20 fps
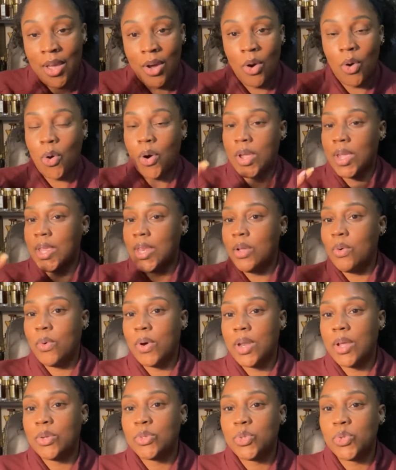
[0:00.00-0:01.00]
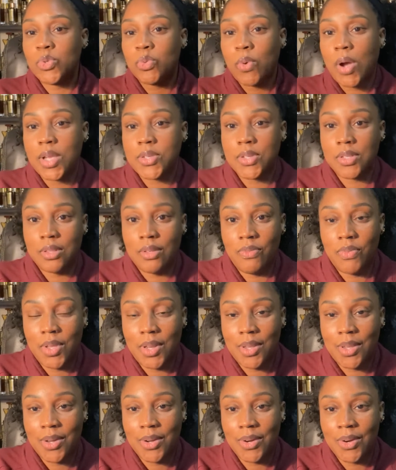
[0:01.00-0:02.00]
or anyone else who's watching the
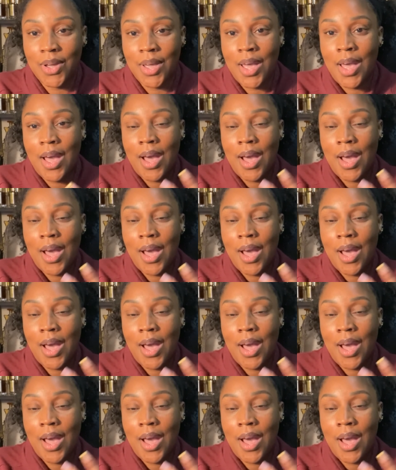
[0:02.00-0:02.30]
video.